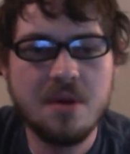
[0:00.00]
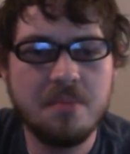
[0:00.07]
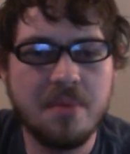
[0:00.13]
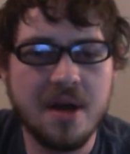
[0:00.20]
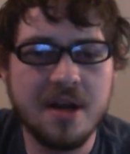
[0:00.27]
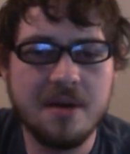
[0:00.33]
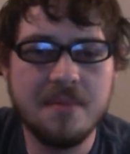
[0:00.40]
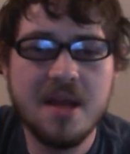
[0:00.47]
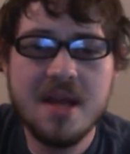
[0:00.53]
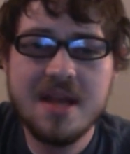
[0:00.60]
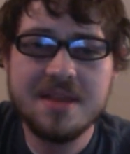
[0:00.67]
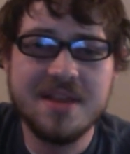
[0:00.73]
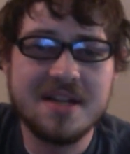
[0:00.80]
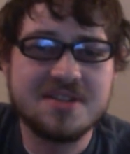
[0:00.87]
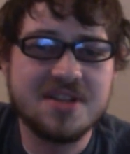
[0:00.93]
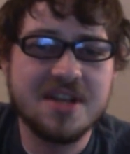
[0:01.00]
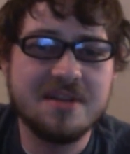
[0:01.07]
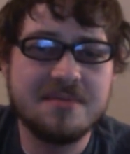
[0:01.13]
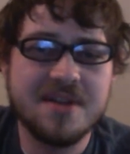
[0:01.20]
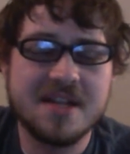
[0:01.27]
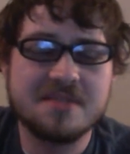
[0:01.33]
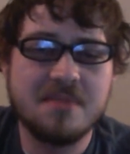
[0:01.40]
But that's
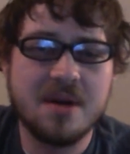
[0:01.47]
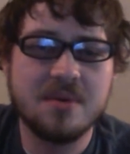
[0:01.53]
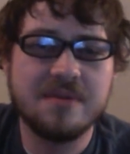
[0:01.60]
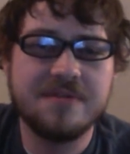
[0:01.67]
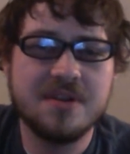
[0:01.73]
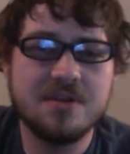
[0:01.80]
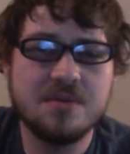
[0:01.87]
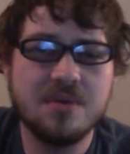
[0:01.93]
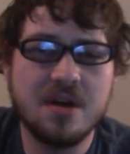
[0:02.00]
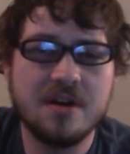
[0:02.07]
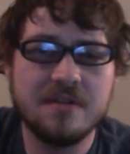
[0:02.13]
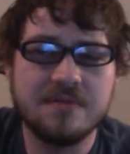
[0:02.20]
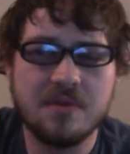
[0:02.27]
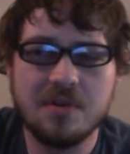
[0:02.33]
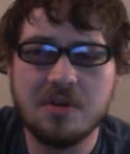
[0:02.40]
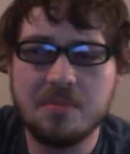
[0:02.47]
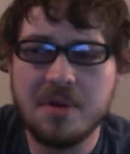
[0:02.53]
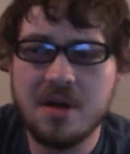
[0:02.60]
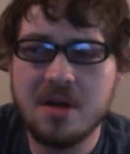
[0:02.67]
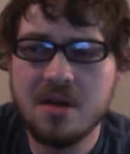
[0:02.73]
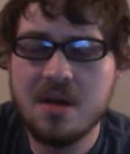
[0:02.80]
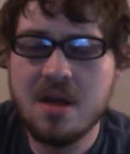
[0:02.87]
it. That's my review of
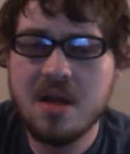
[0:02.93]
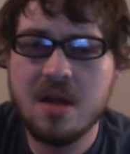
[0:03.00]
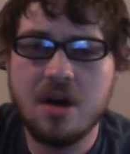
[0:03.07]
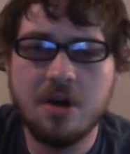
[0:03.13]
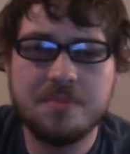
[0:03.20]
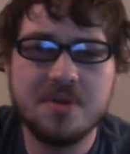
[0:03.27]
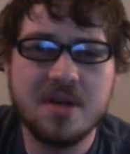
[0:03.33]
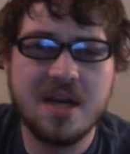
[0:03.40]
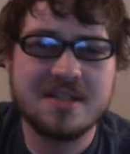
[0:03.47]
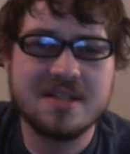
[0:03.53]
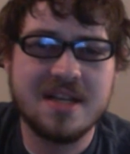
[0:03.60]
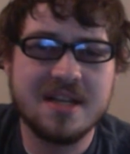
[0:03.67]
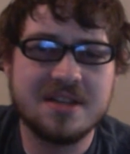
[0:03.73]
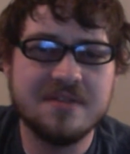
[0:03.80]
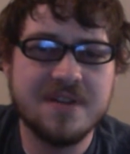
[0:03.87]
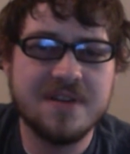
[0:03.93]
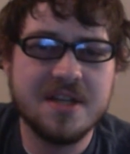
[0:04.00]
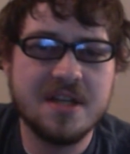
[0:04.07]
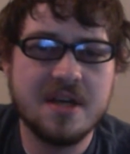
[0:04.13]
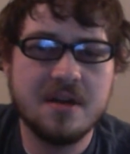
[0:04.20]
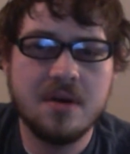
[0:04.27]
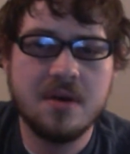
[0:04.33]
Rollerball. Hope you guys liked the
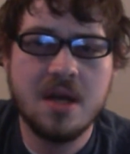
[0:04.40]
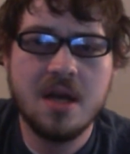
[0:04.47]
video.